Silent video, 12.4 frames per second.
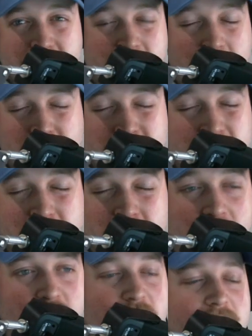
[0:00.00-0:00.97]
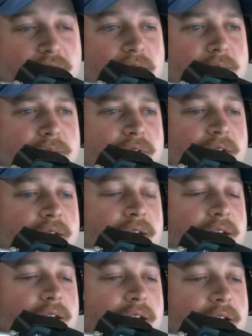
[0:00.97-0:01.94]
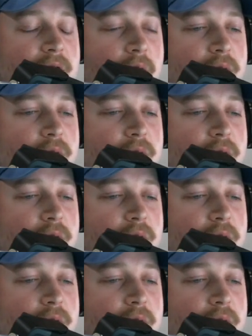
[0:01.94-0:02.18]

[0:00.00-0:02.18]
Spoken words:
bottom 2 or 3 teams in the